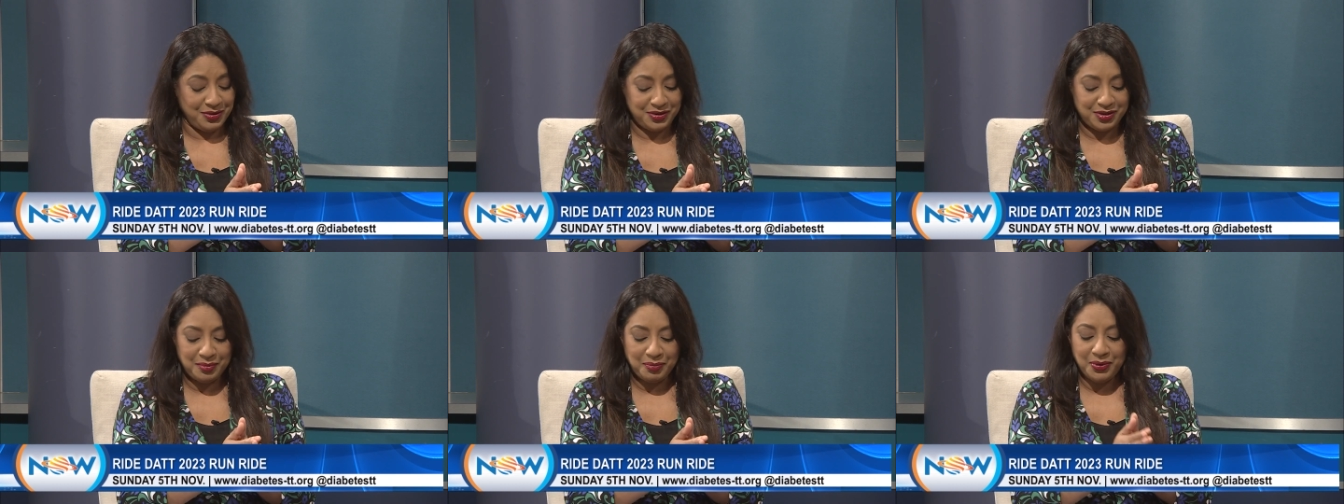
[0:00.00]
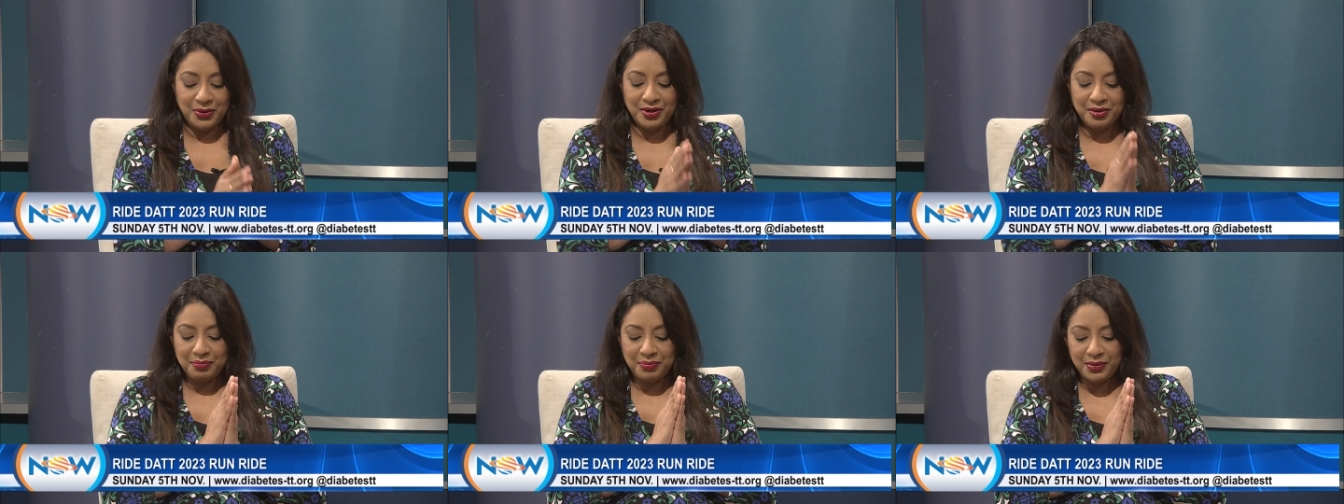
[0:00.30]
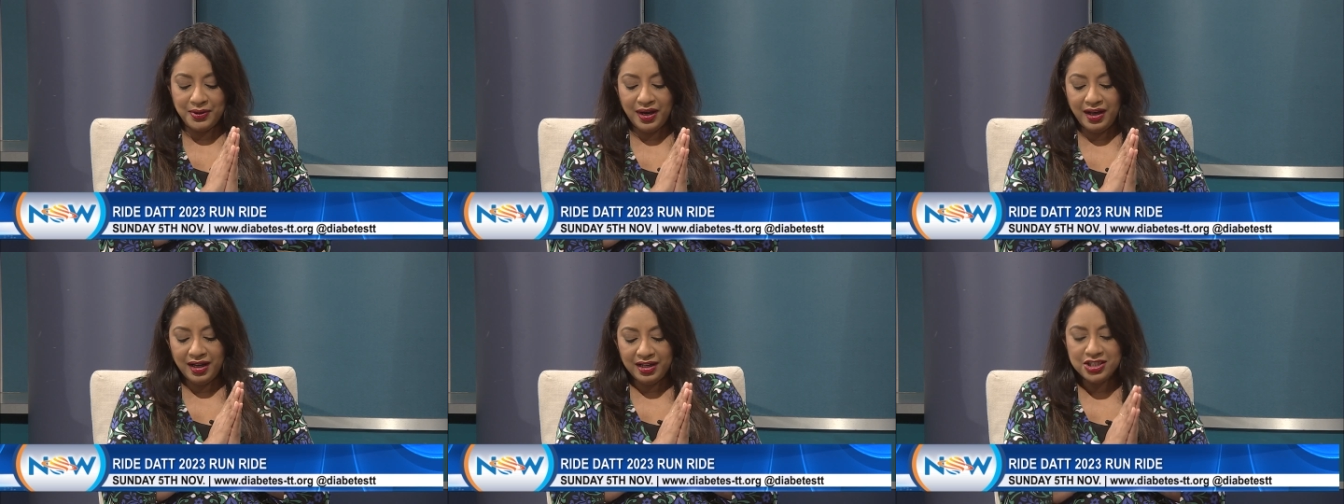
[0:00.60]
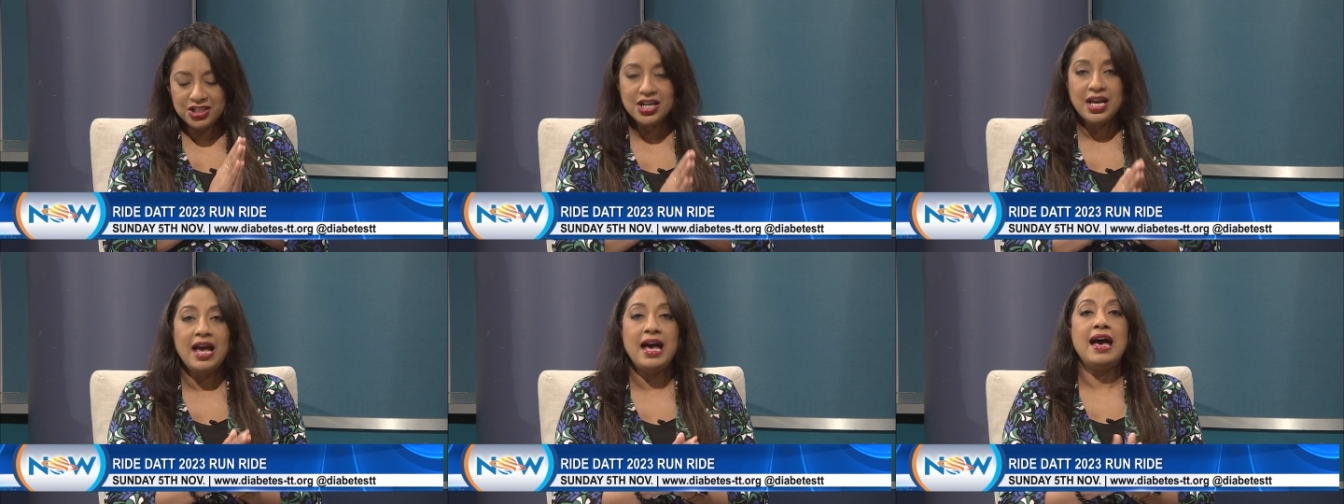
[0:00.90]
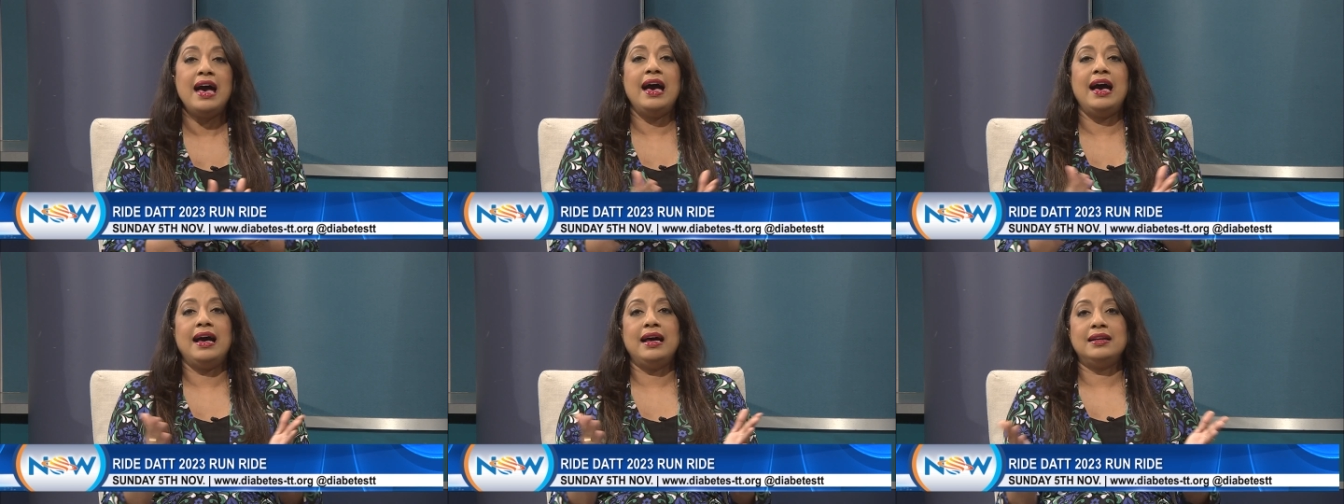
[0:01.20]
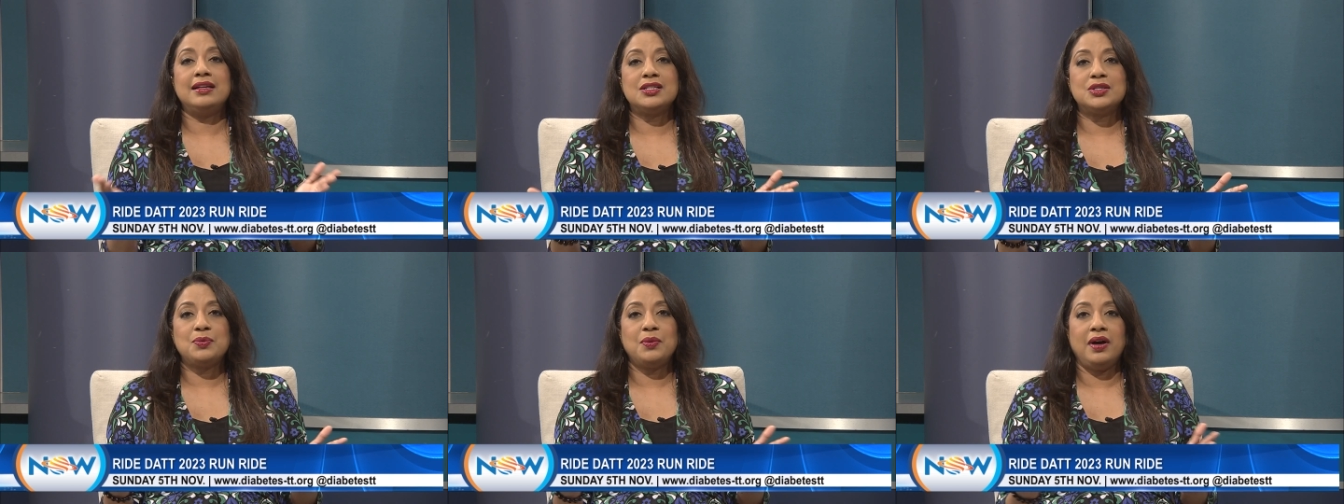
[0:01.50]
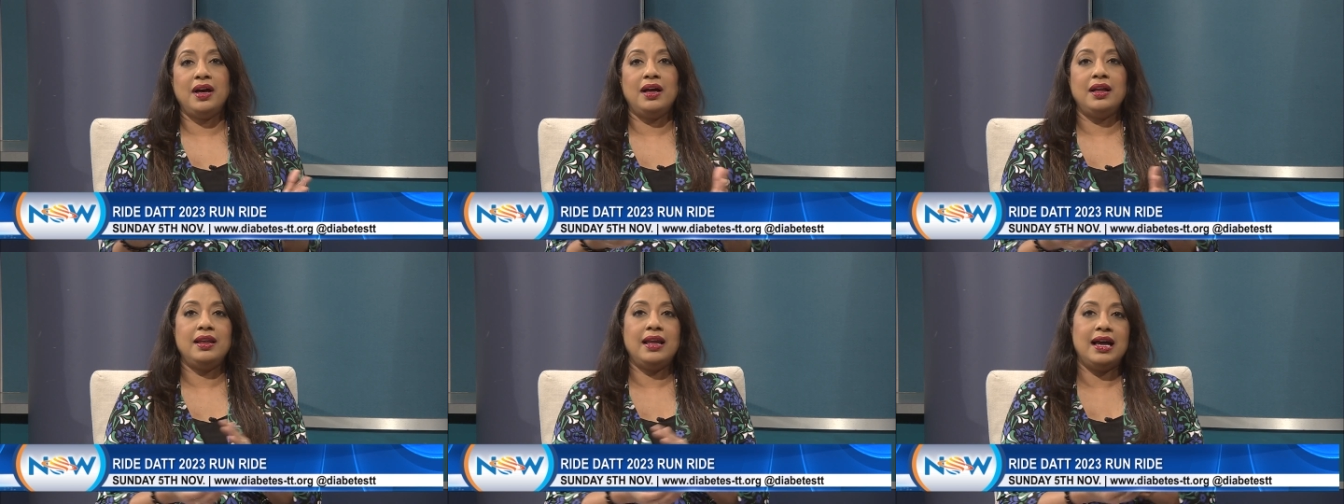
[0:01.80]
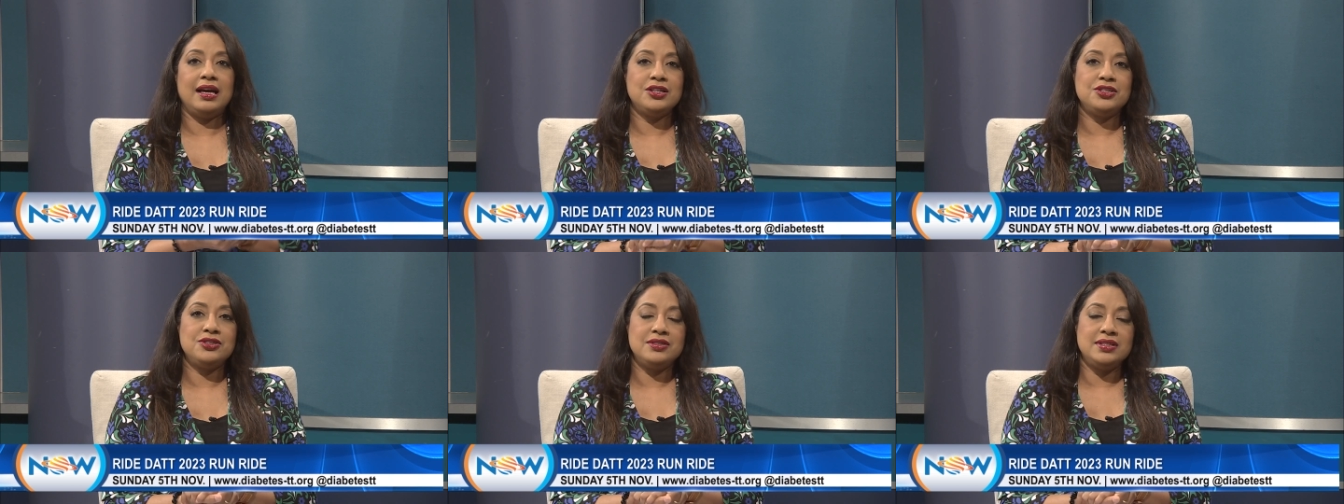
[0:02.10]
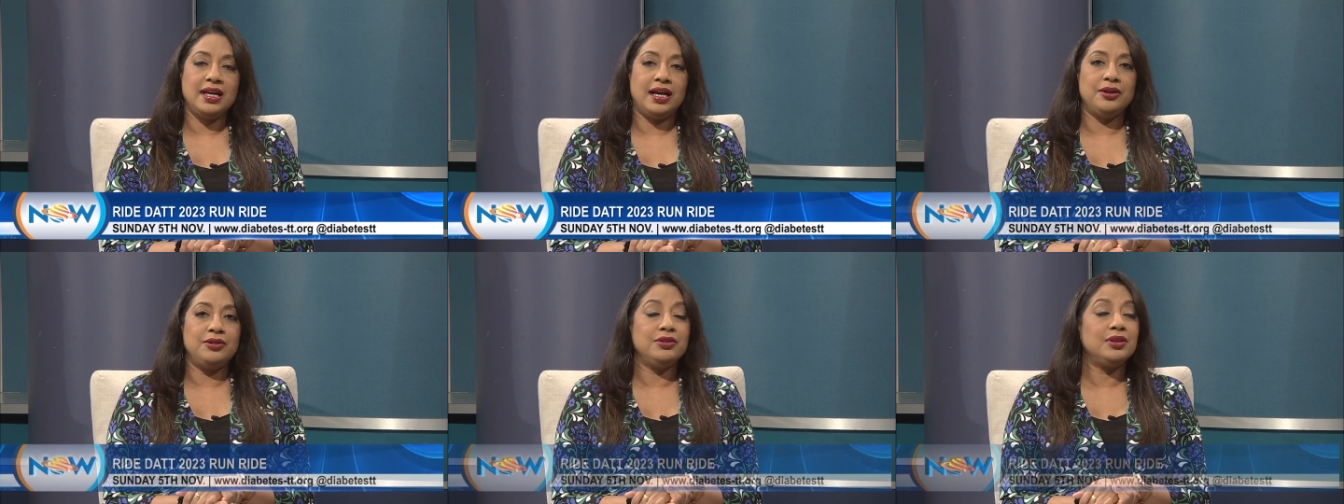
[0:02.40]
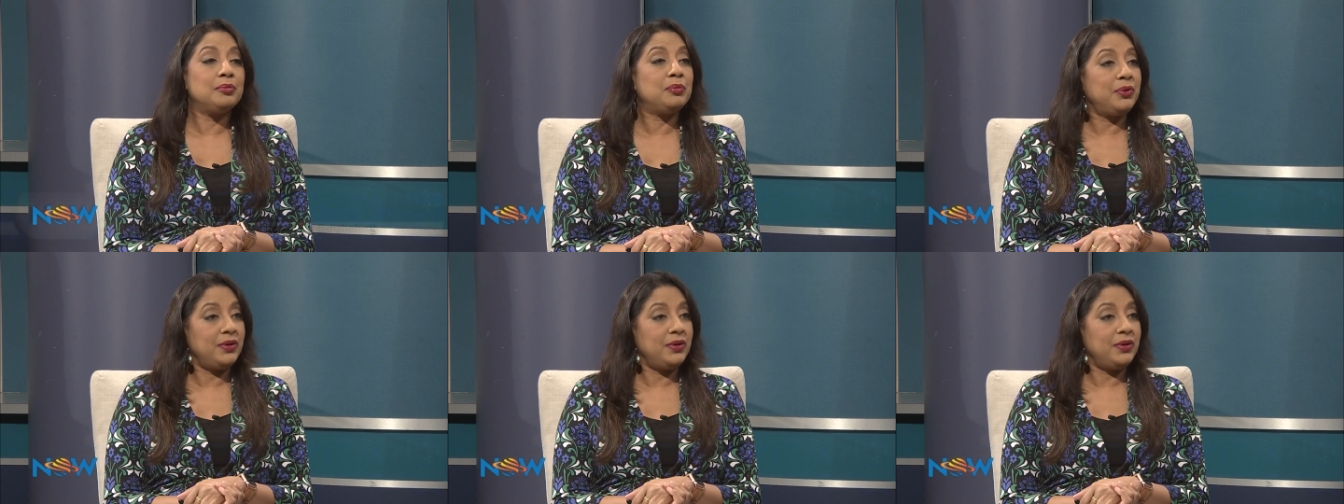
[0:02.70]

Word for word: Youth Support Branch, and as well Andrew Dhanoo,